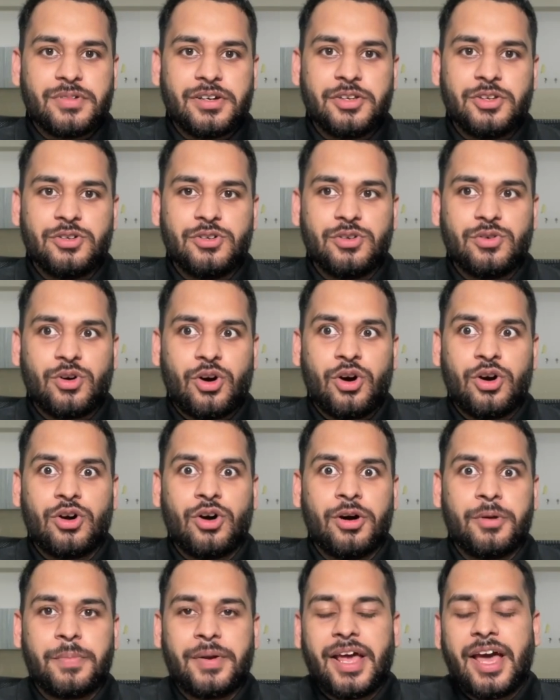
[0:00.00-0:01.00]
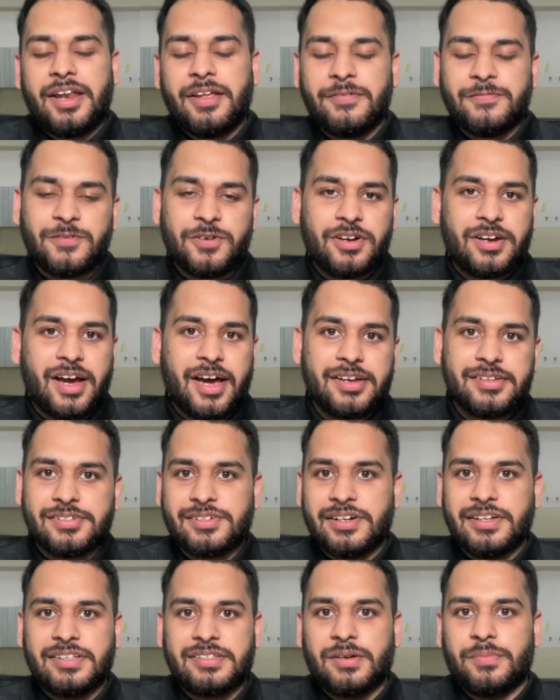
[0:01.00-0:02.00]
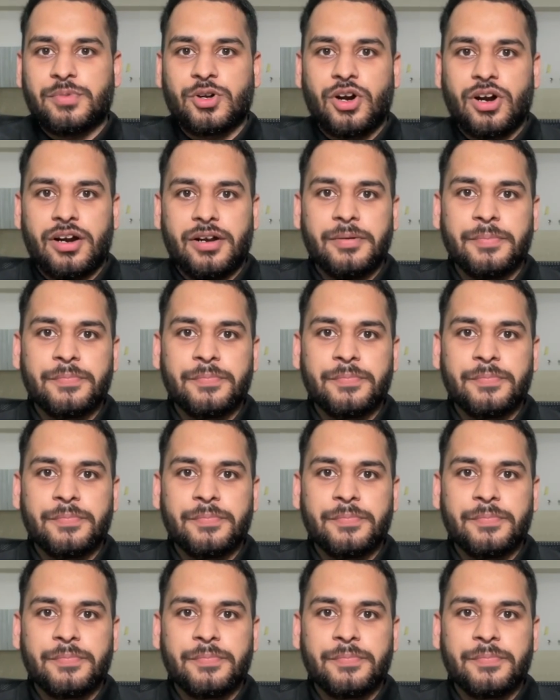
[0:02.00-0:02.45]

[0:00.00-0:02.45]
or planning for higher studies abroad,